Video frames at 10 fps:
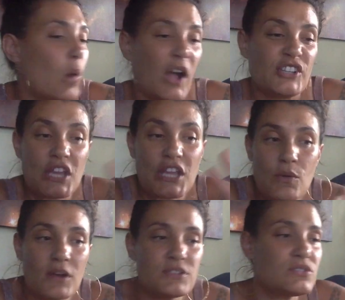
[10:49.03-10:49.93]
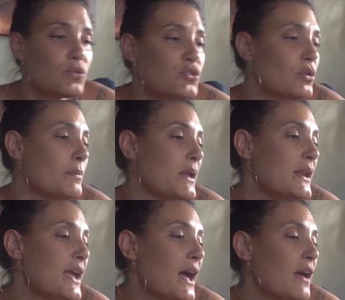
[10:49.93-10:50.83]
watching you on social
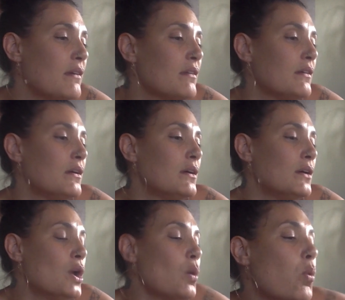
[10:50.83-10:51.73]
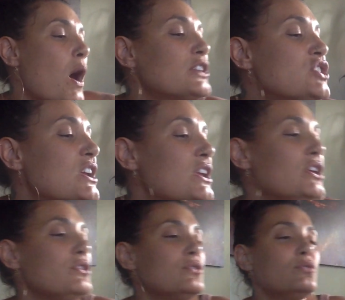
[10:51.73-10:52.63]
media, watching
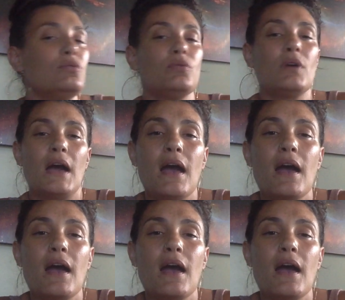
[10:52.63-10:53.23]
you,